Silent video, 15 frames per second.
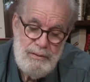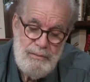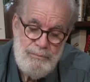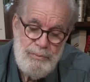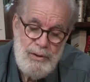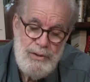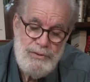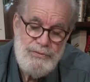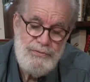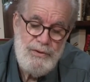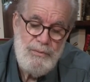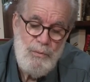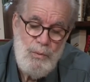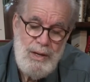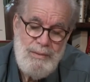Burns for
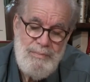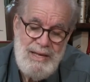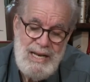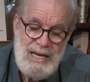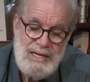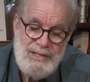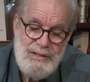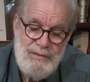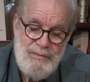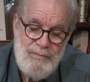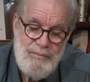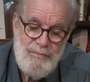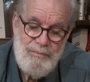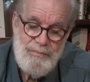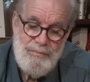1 minute.
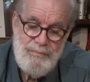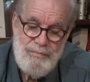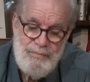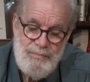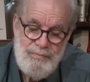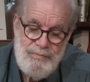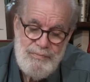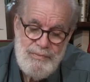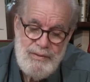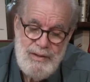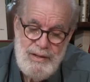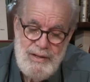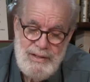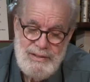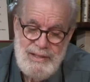
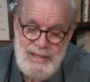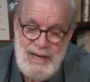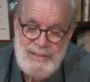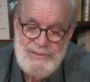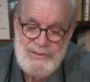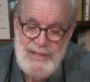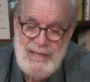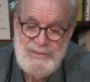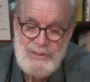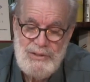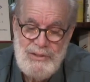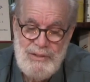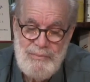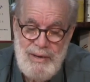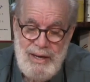So that's a
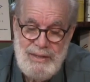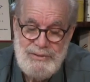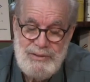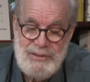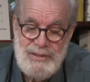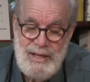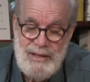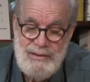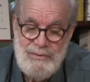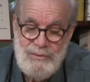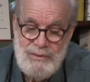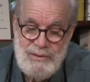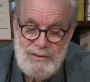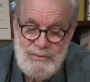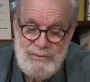good match. And see that?
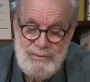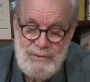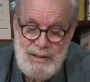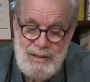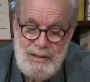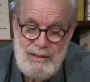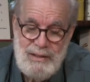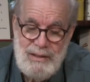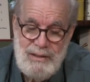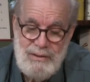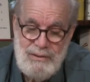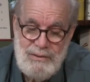What's it? Wow.